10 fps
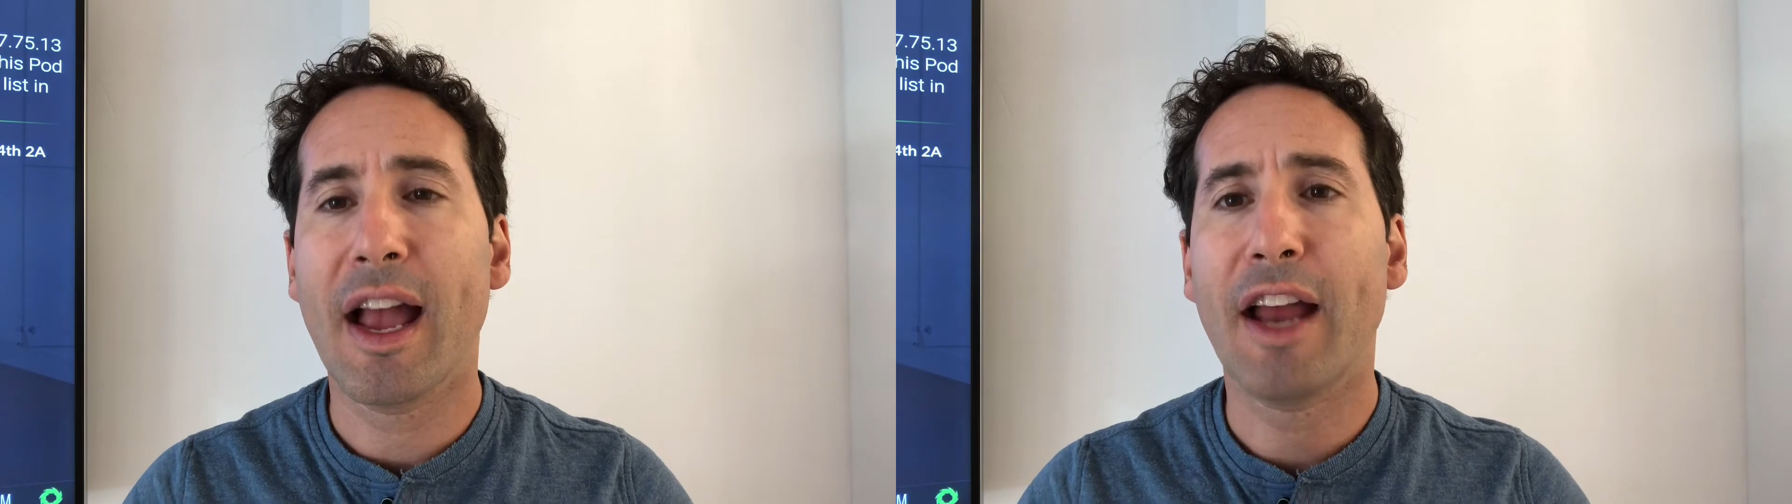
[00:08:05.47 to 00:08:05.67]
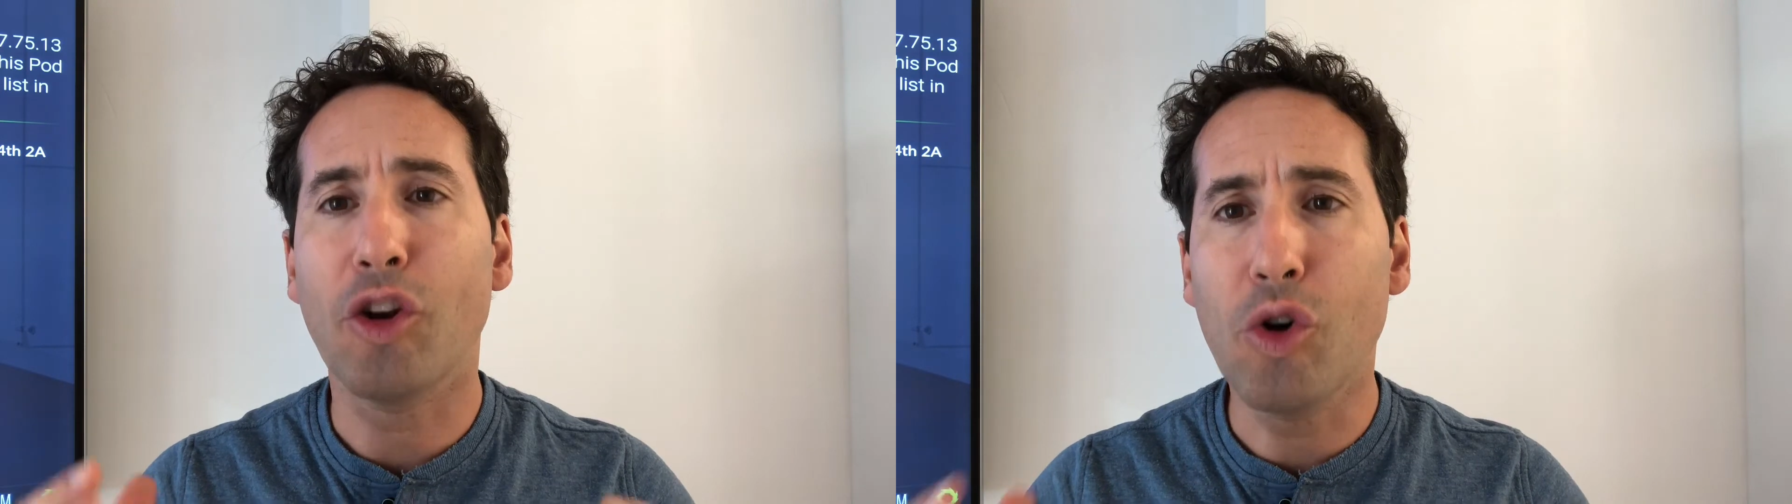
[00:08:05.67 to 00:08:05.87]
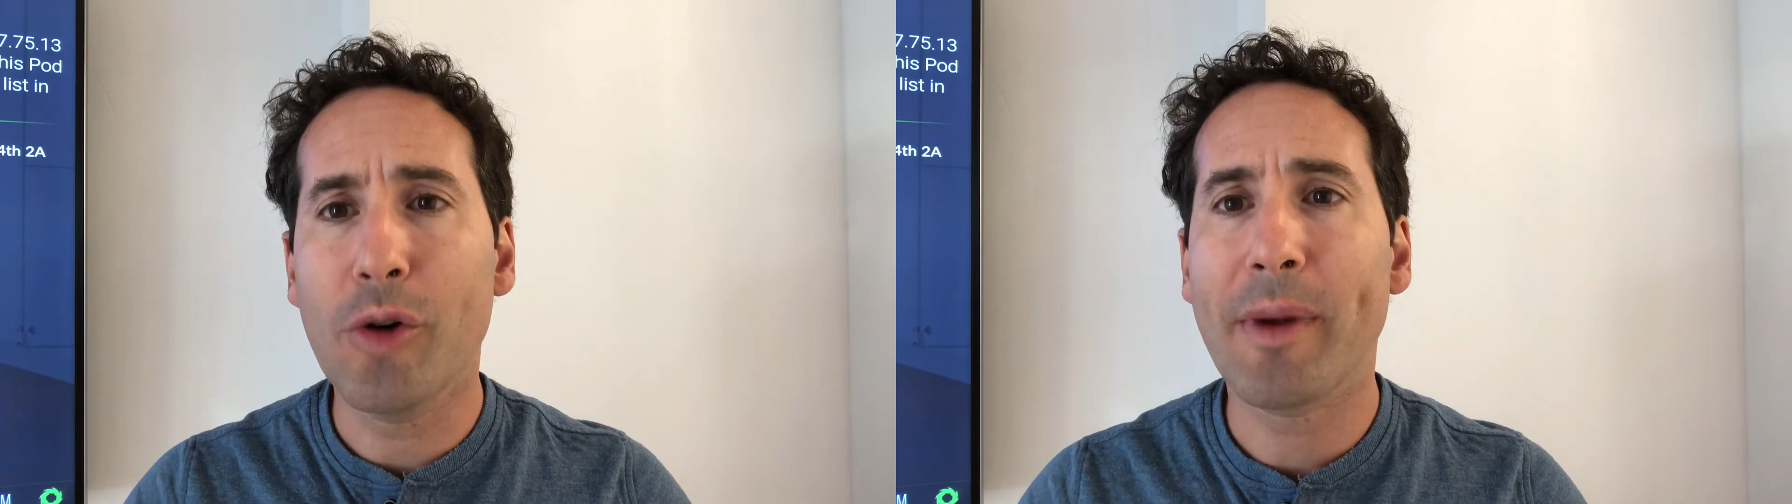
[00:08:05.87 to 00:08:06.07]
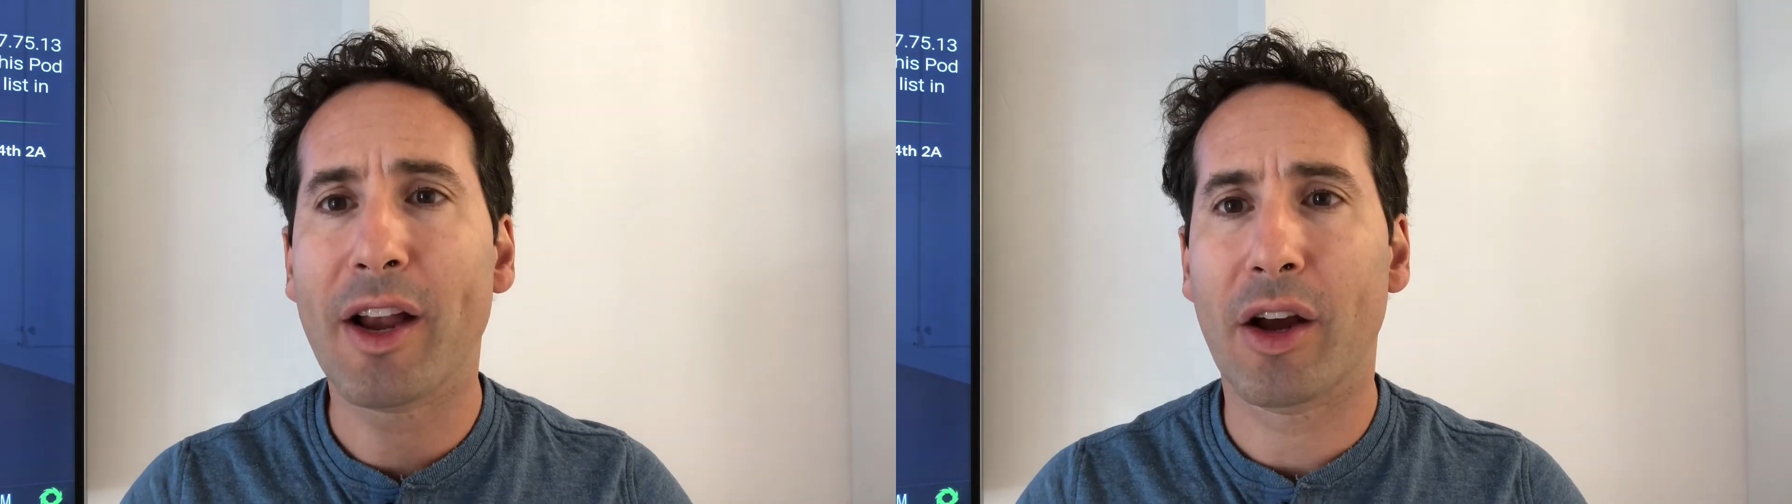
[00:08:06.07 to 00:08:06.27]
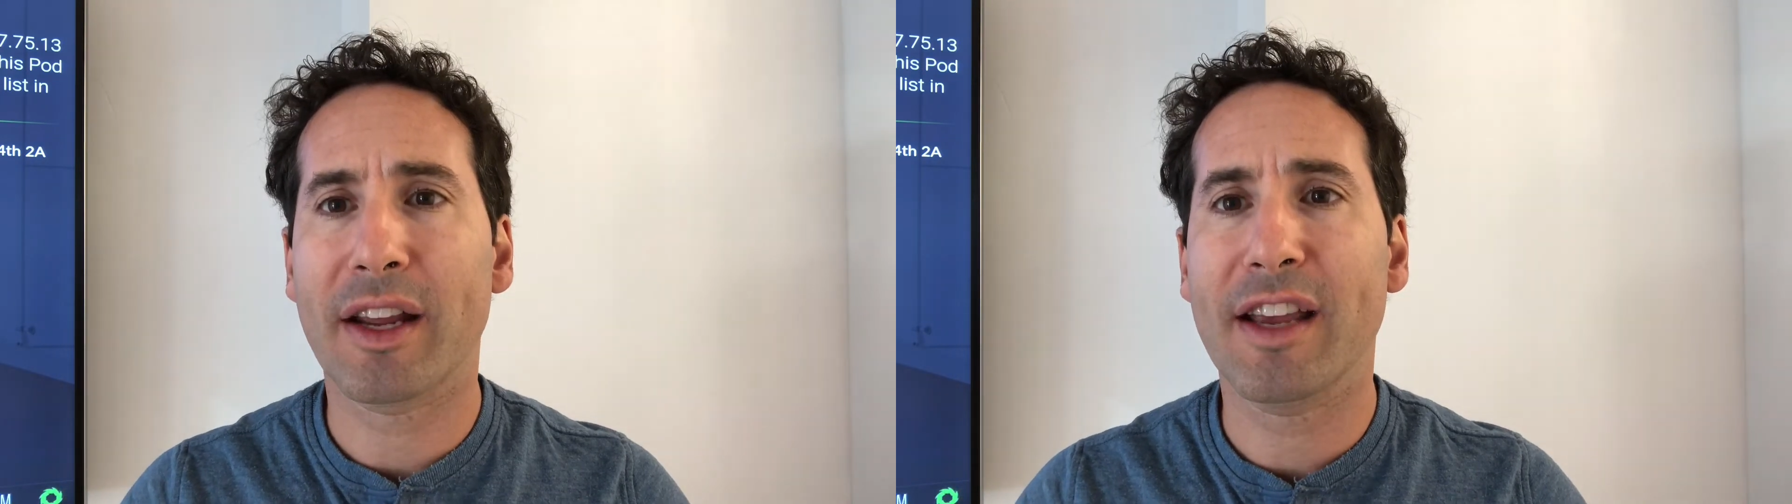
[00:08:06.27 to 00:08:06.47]
and who am I
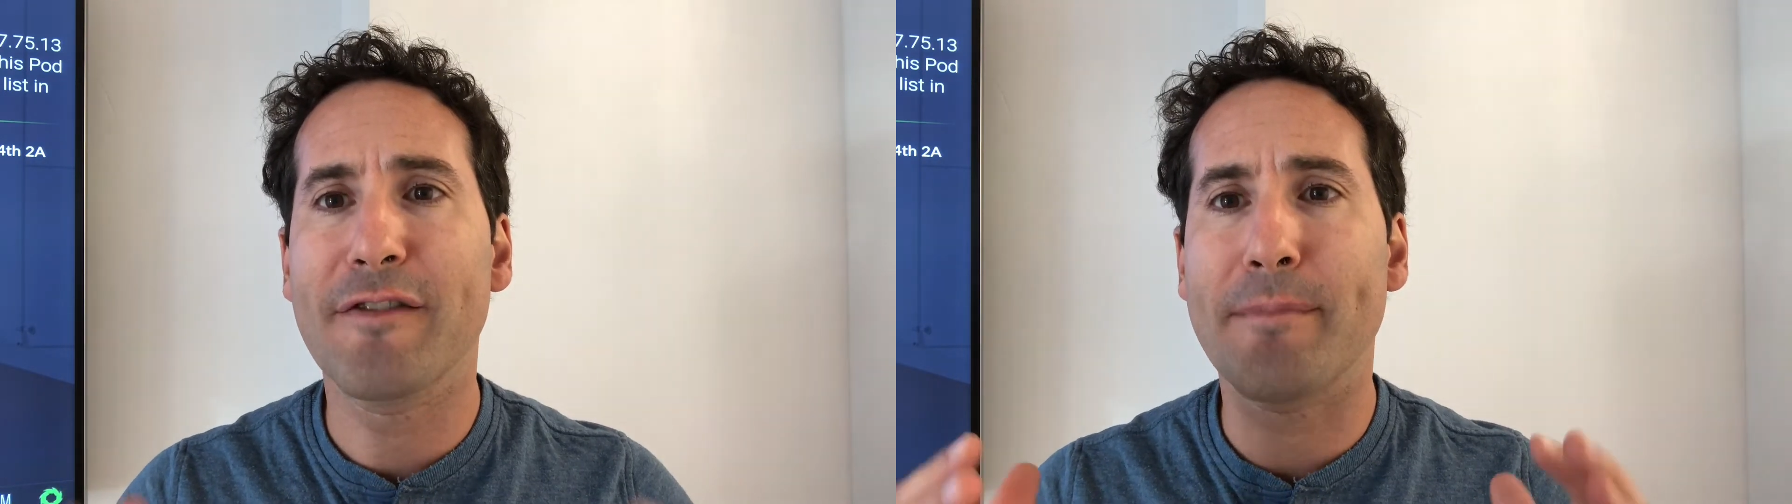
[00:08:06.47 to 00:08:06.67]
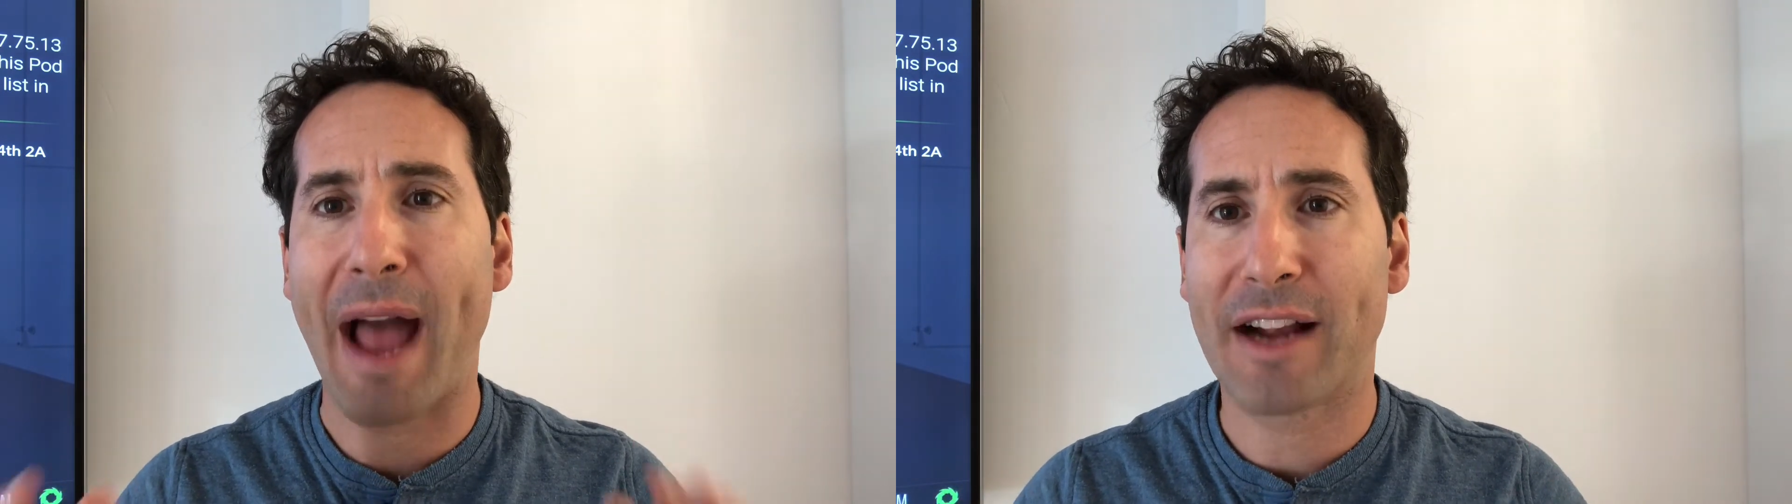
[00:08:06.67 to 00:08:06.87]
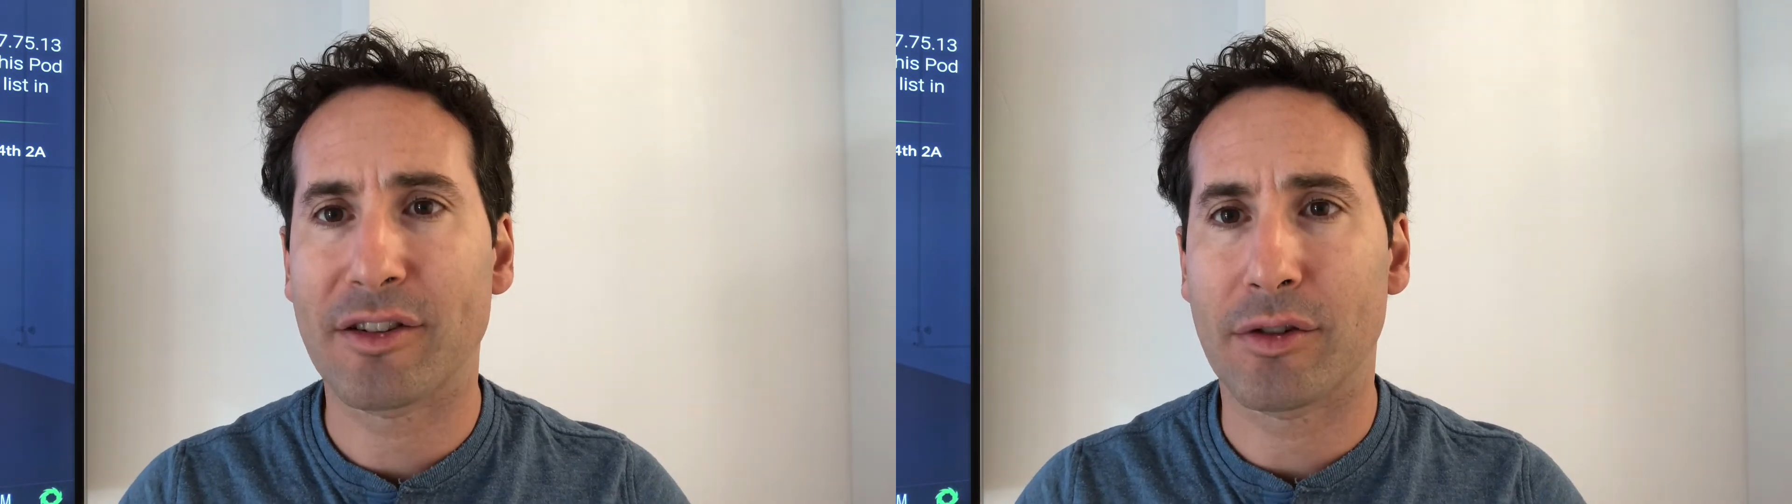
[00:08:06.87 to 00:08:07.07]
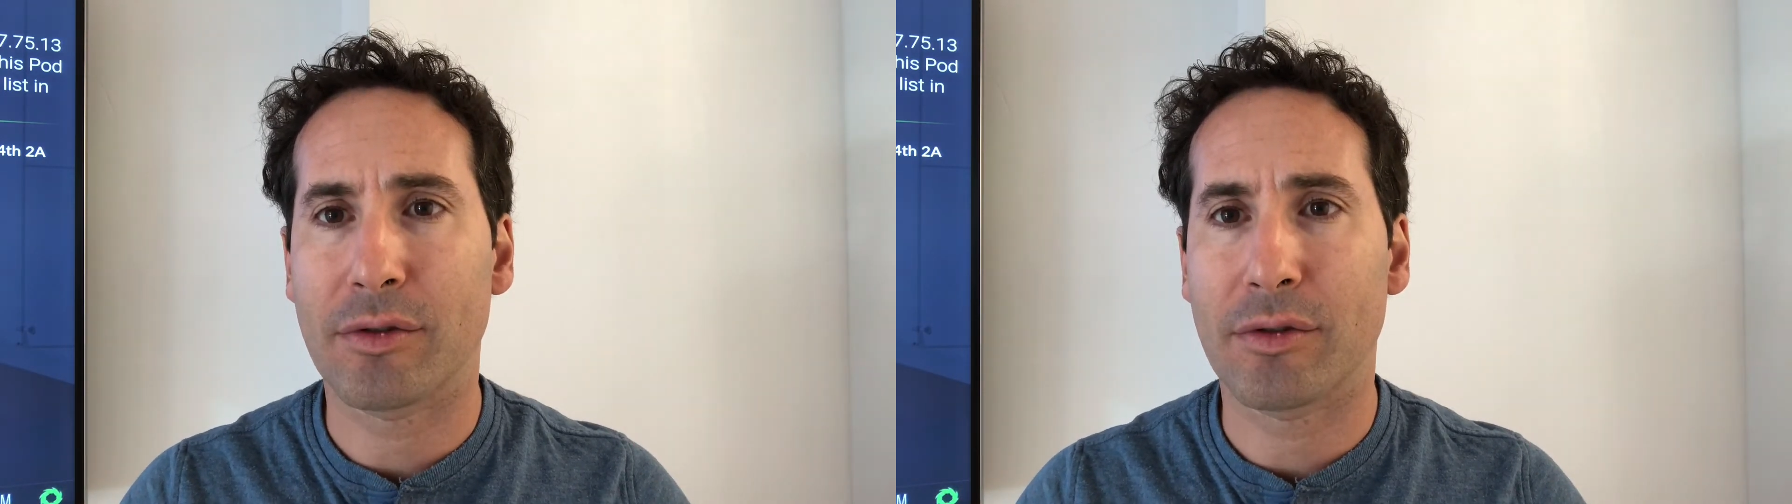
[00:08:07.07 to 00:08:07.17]
going to give back to?